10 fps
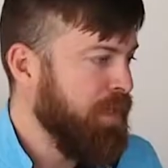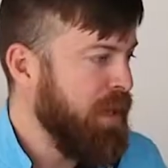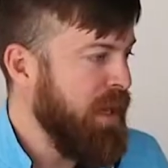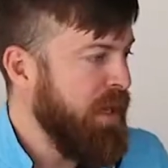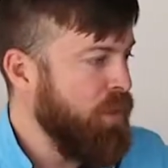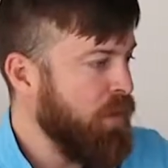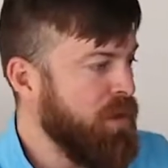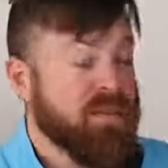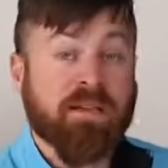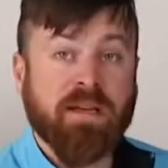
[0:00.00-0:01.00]
okay, and where
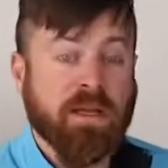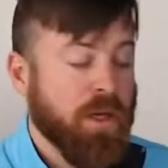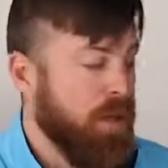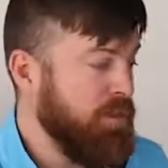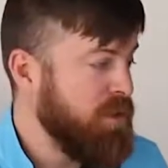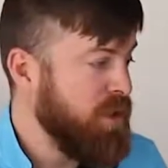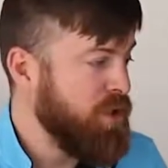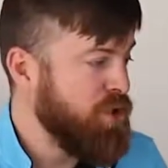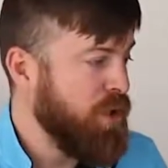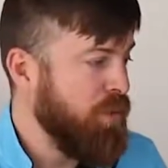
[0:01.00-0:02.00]
does the link go? I'm just going
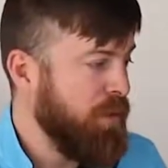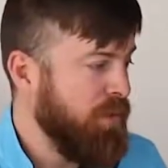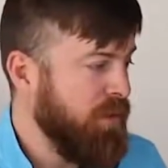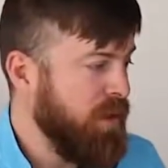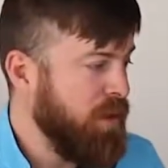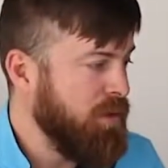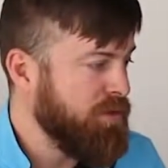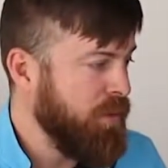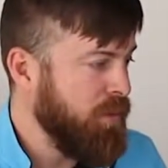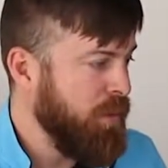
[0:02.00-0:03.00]
to show you where the link goes
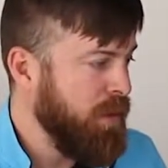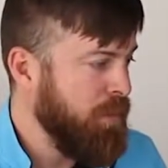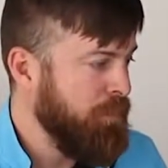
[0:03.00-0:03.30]
real quick.